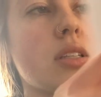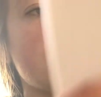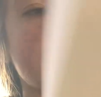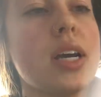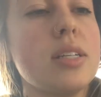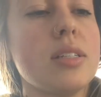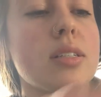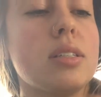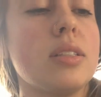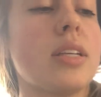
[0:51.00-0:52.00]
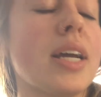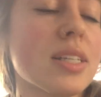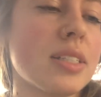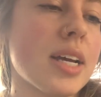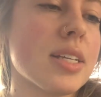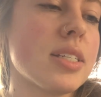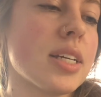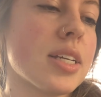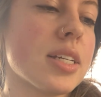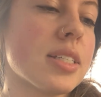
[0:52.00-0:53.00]
The next
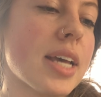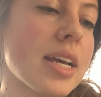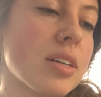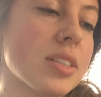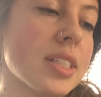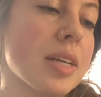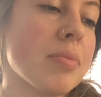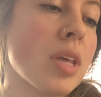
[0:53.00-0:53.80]
test is ALT.